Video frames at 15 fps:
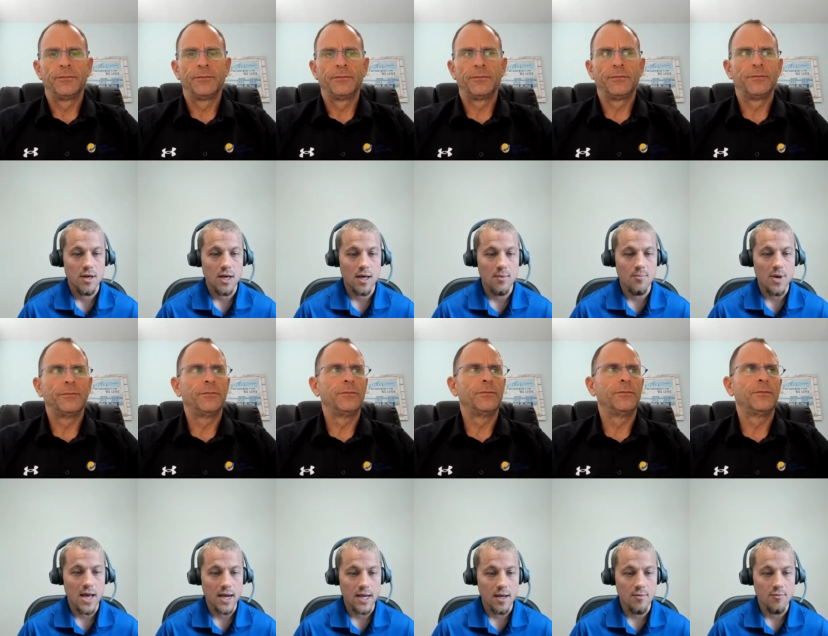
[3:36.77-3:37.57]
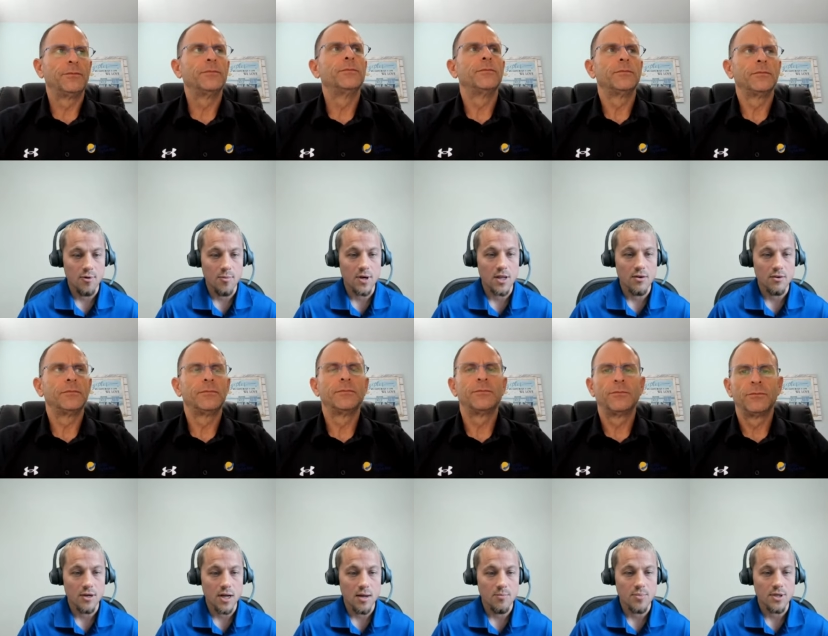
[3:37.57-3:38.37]
Speaker 1: uh, backup from another
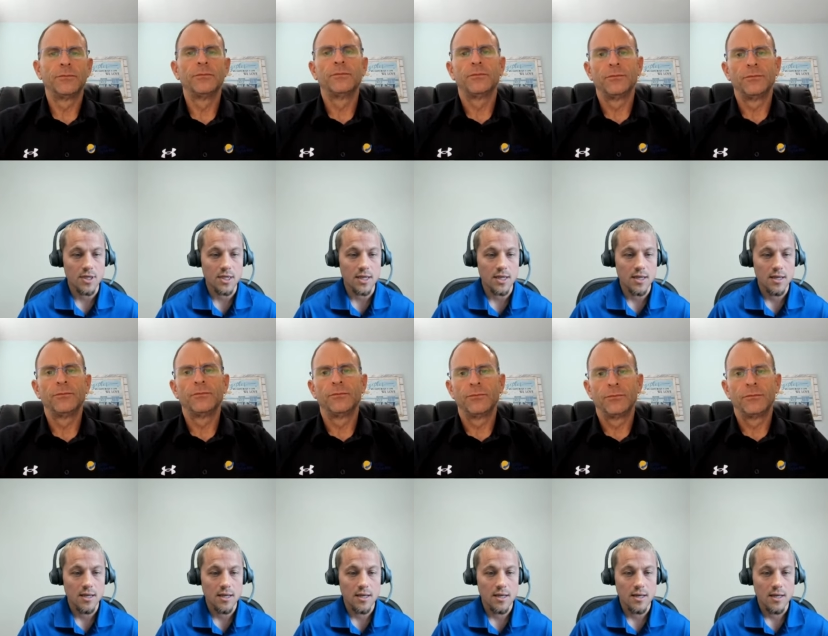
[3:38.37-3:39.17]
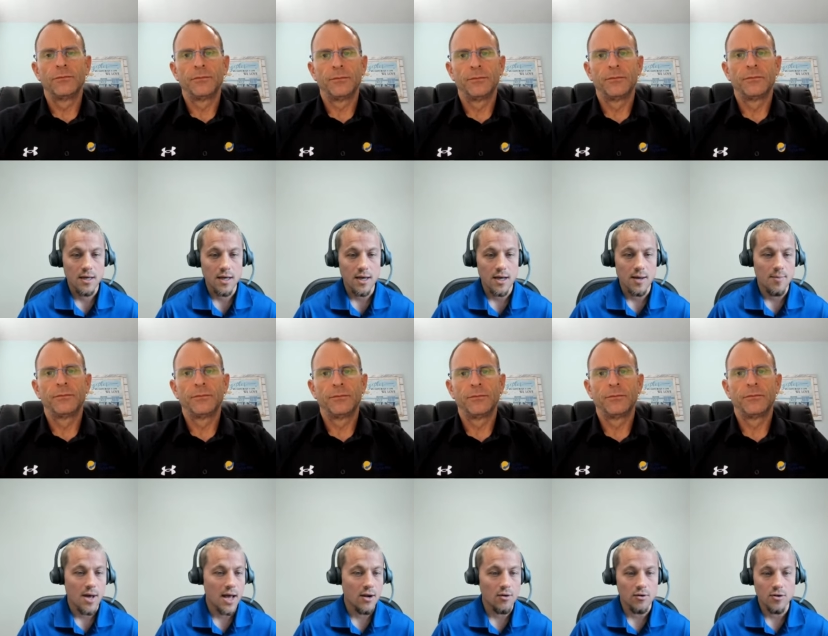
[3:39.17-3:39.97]
company. Um,
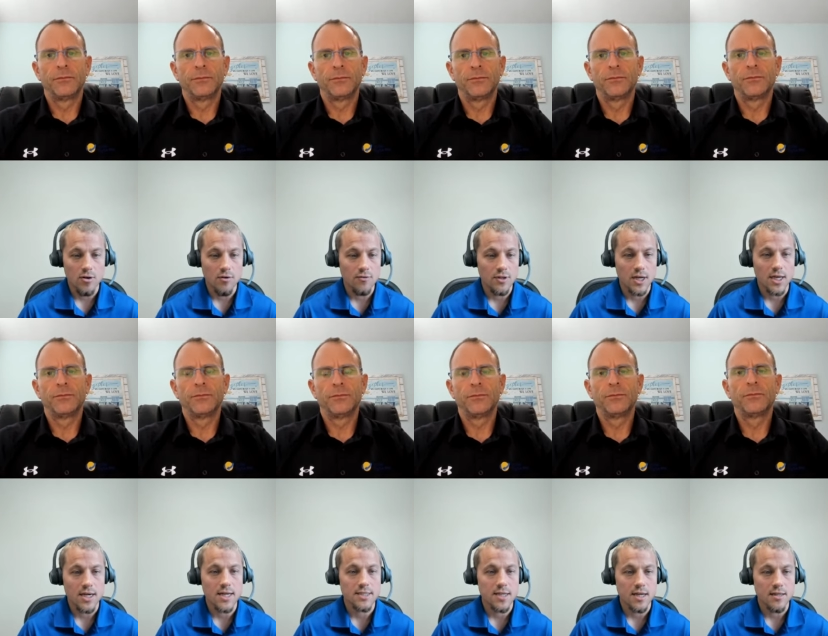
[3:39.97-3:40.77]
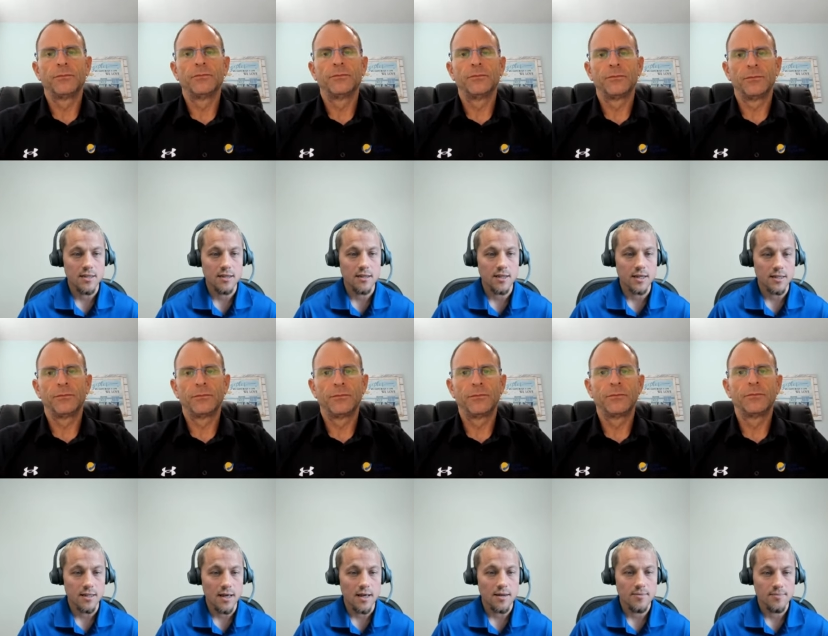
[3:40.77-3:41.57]
I don't know if Titan has anything like
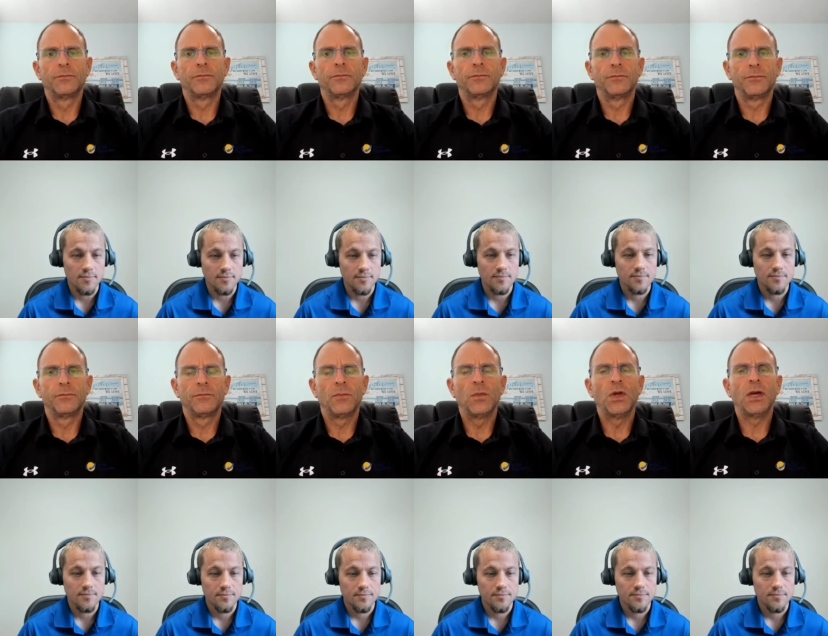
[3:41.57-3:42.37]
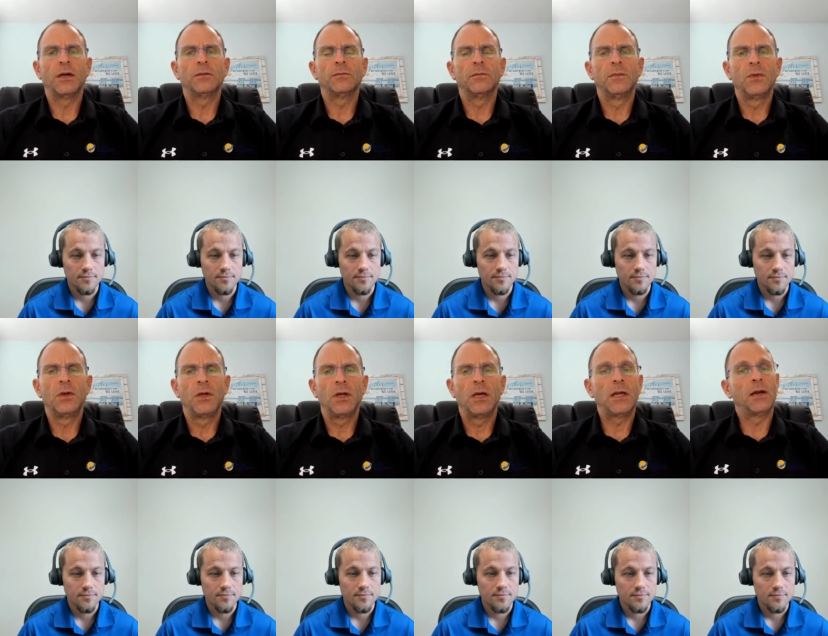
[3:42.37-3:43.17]
that.
Speaker 2: Yeah.
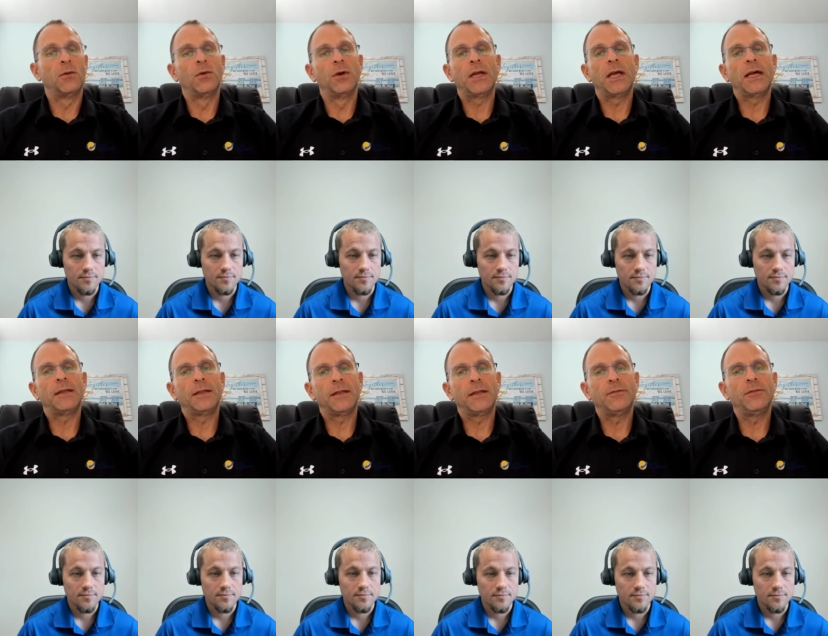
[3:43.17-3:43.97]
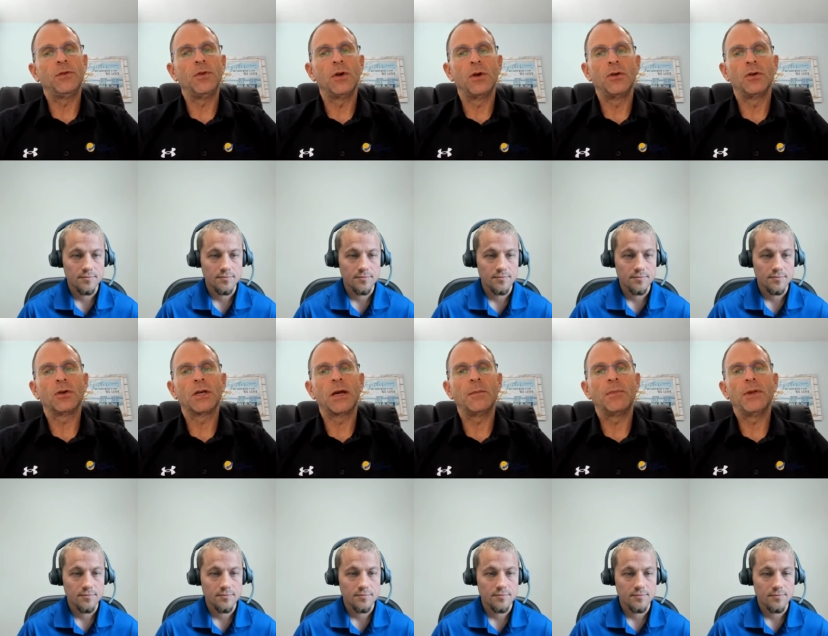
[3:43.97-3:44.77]
And I would add that if you know your
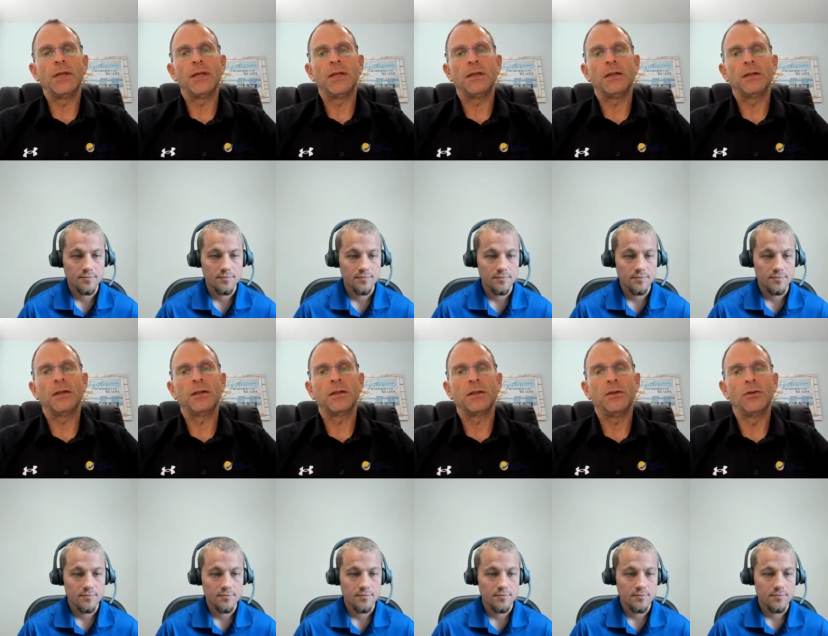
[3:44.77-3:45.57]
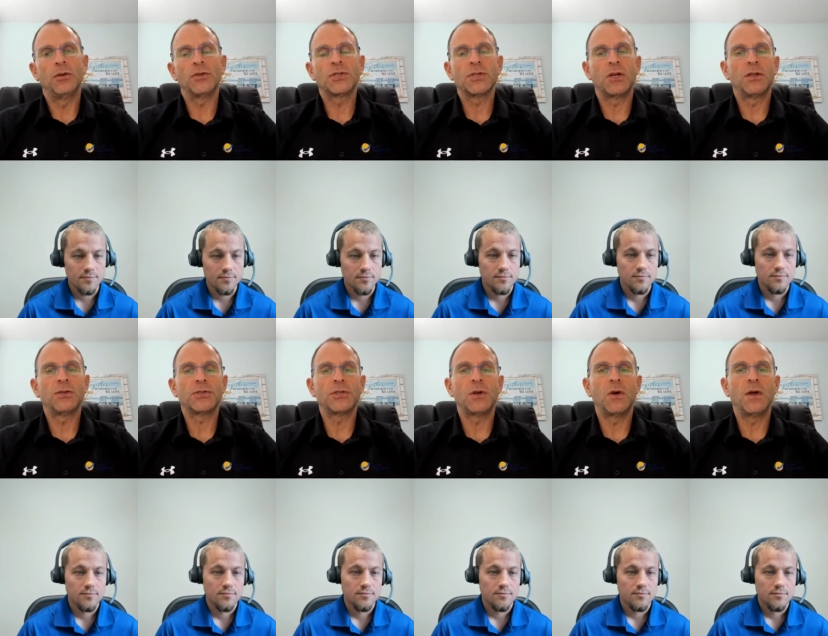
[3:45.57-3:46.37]
company, your installer
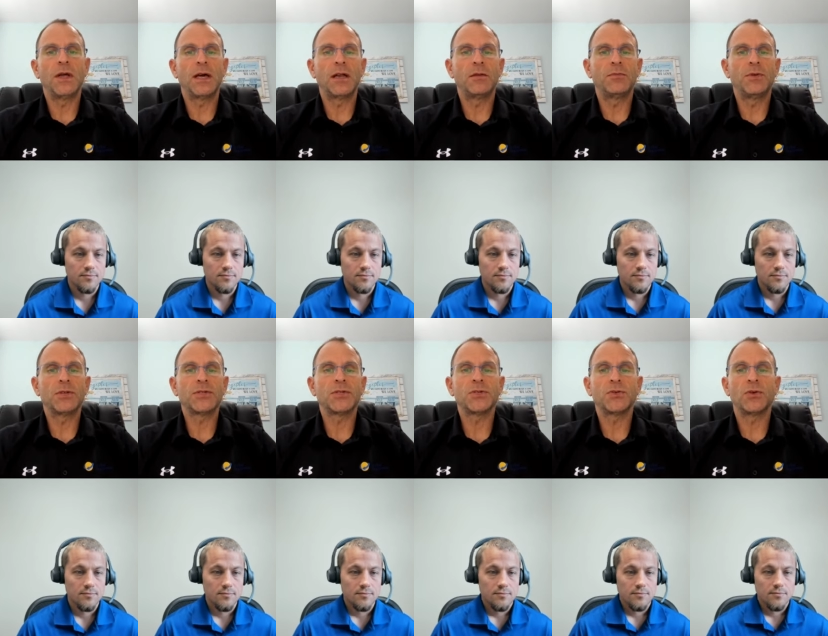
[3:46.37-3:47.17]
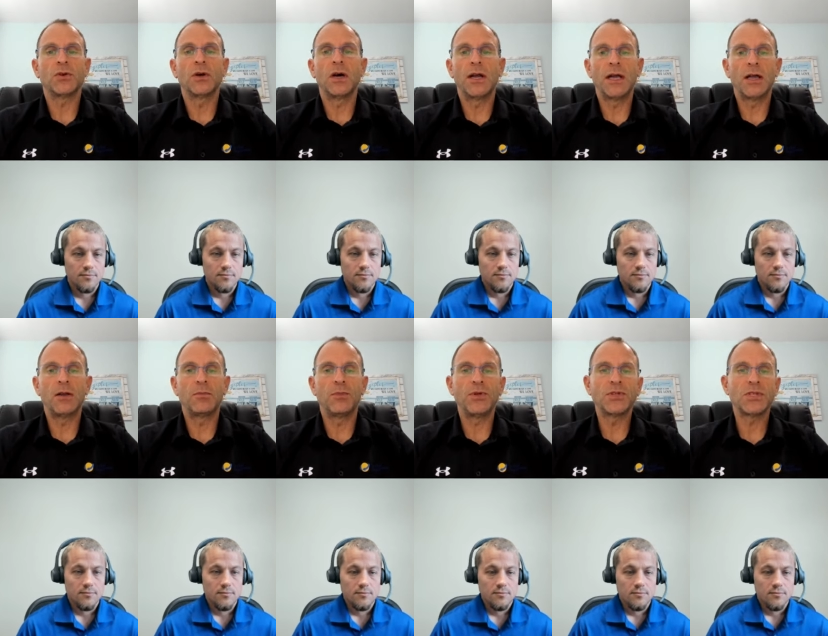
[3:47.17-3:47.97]
is going out of business or gone out
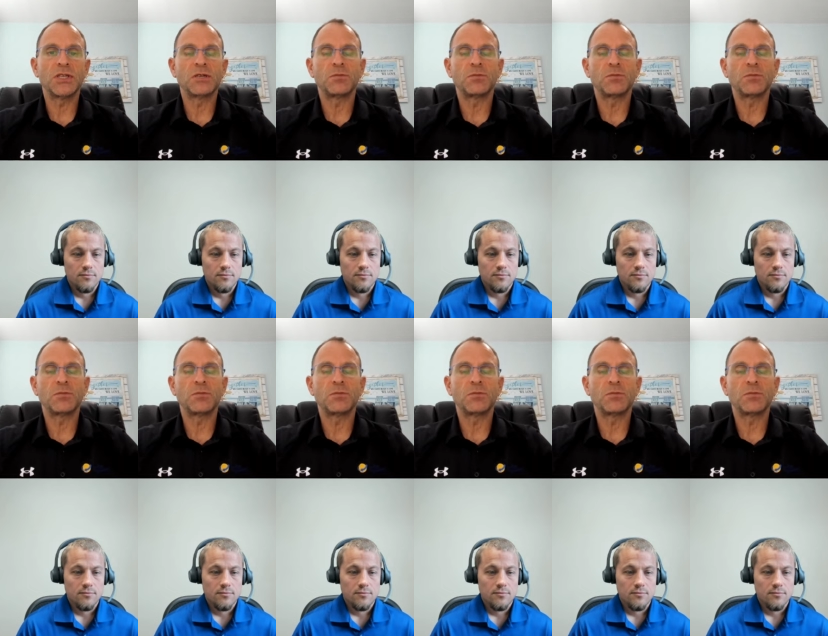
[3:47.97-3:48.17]
of business,